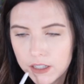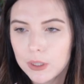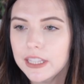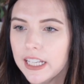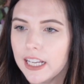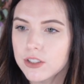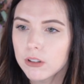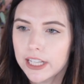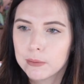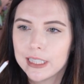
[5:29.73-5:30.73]
One thing I do
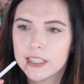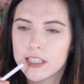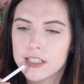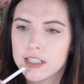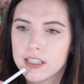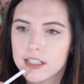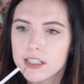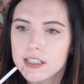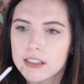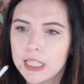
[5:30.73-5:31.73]
like about this is it
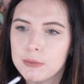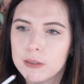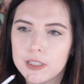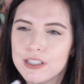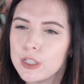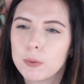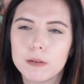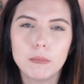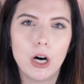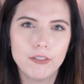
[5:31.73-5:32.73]
doesn't seem to be super
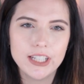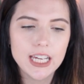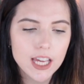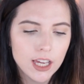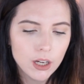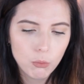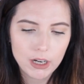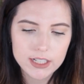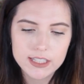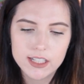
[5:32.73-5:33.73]
mauve-y,
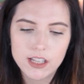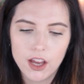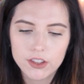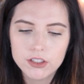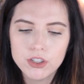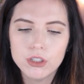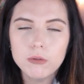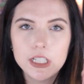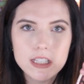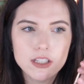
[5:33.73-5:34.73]
whereas these other two
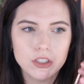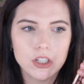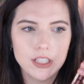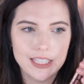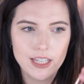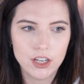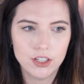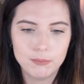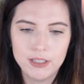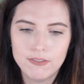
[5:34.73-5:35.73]
ones look like they
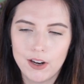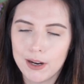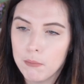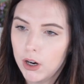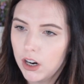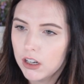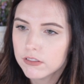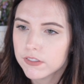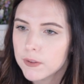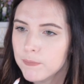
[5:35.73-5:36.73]
could be very
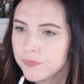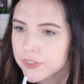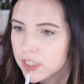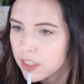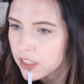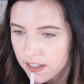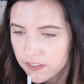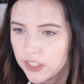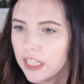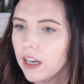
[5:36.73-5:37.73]
mauve.
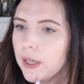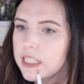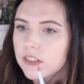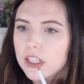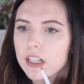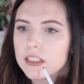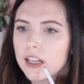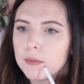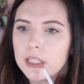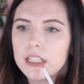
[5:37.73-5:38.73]
But like I always have a hard
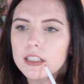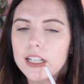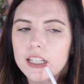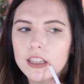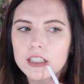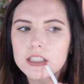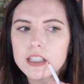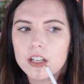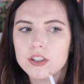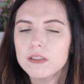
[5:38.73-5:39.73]
time like lining this
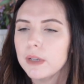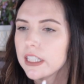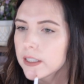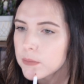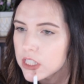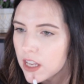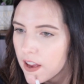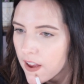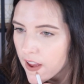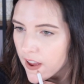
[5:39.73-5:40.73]
section of my lips.
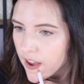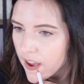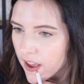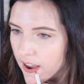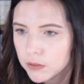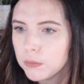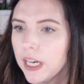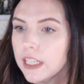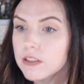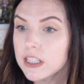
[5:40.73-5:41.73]

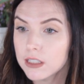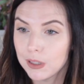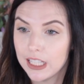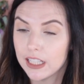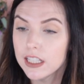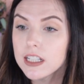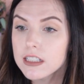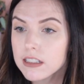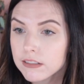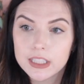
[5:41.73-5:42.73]
But using something like
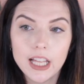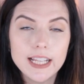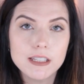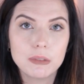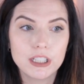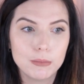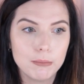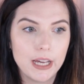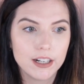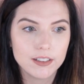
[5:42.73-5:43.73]
this lines them a little
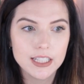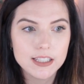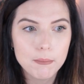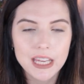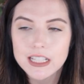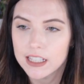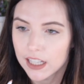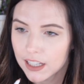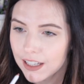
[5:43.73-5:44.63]
bit better. That's amazing.